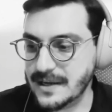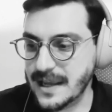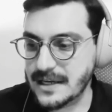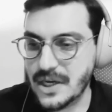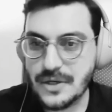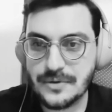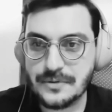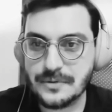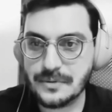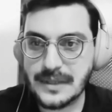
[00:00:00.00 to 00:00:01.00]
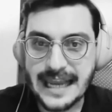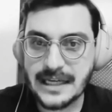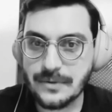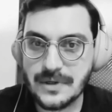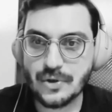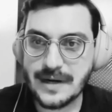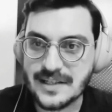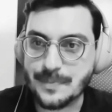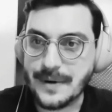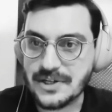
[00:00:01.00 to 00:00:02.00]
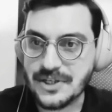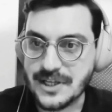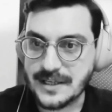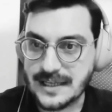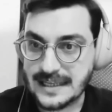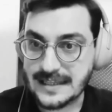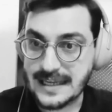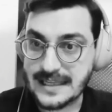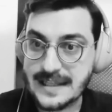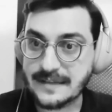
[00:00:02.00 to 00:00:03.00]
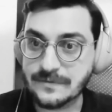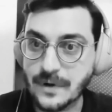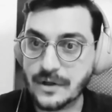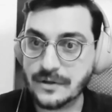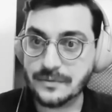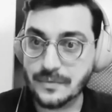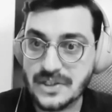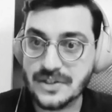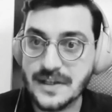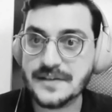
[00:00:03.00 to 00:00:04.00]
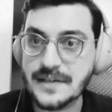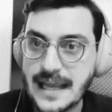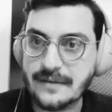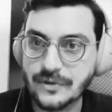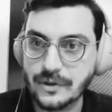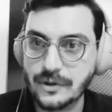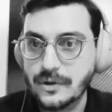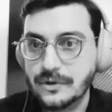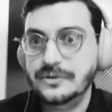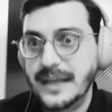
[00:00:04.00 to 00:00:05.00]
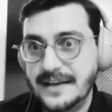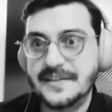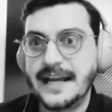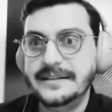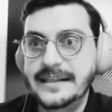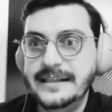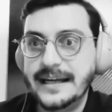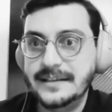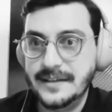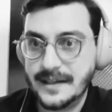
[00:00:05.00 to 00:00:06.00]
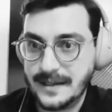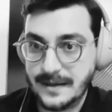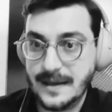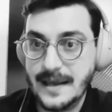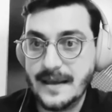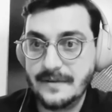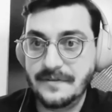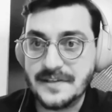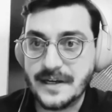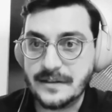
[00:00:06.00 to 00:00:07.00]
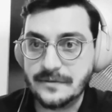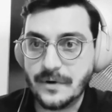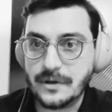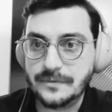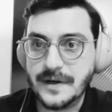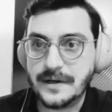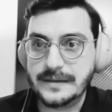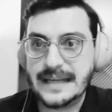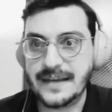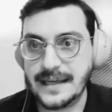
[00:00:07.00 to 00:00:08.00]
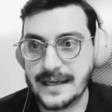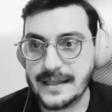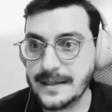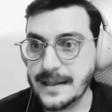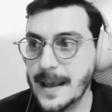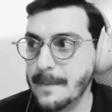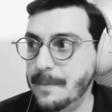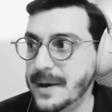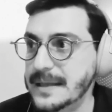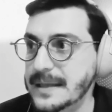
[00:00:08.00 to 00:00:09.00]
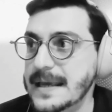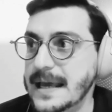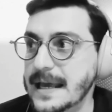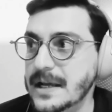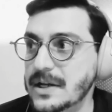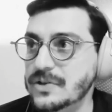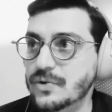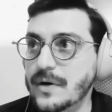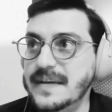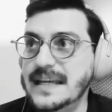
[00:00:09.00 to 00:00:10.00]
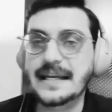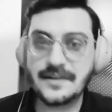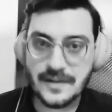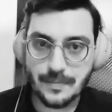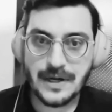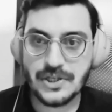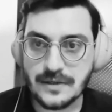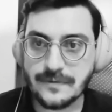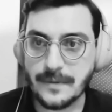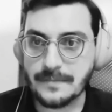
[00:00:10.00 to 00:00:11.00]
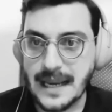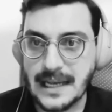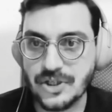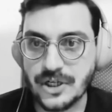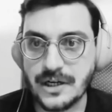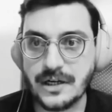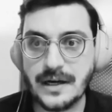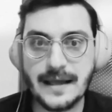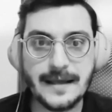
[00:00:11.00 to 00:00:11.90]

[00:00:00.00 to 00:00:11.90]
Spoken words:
a new language or expression in that world, which doesn't have to look exactly like the physical world we are living in, but drawing that inspiration from nature.